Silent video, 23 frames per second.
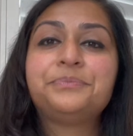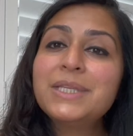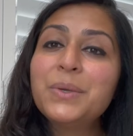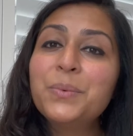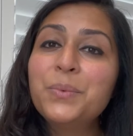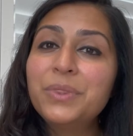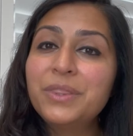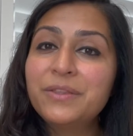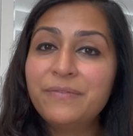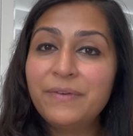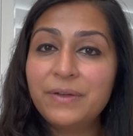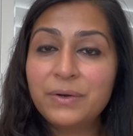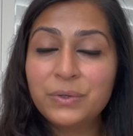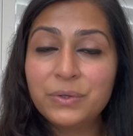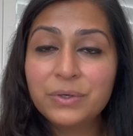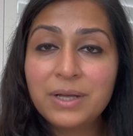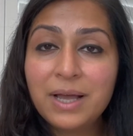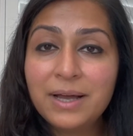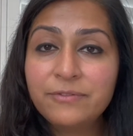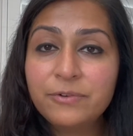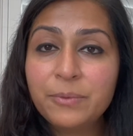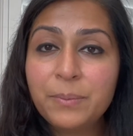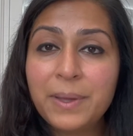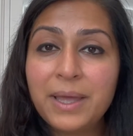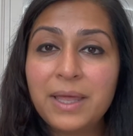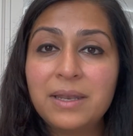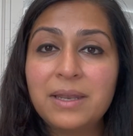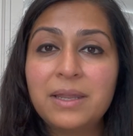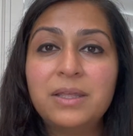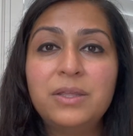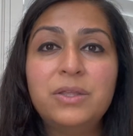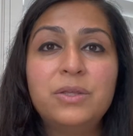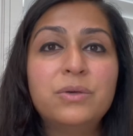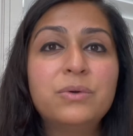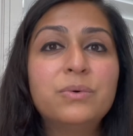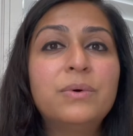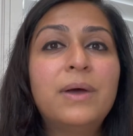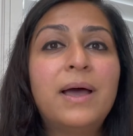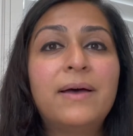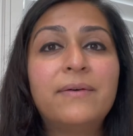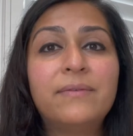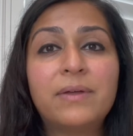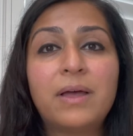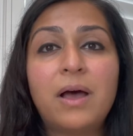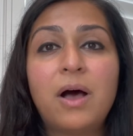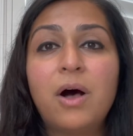with the federal government, you
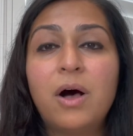have